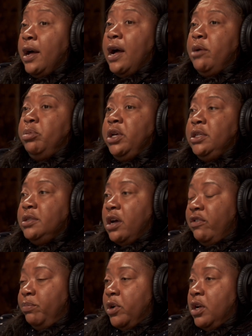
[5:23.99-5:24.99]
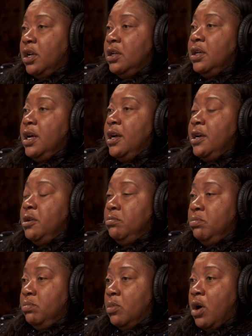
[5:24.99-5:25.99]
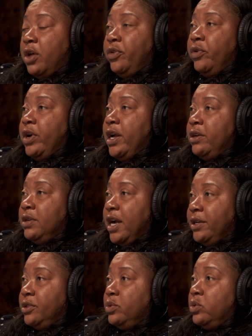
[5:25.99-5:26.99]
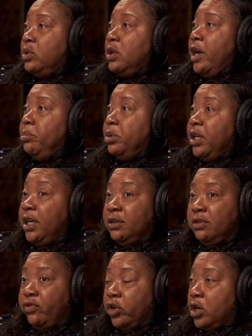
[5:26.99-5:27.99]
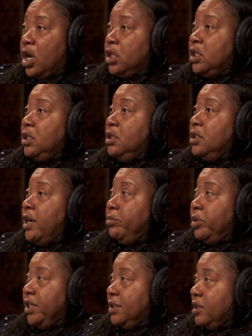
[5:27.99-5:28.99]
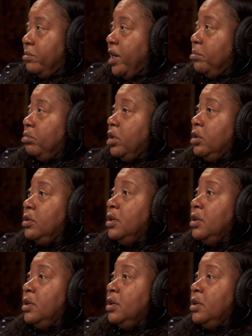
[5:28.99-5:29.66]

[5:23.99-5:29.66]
I played softball all throughout high school. I played for college. I played semi-pro.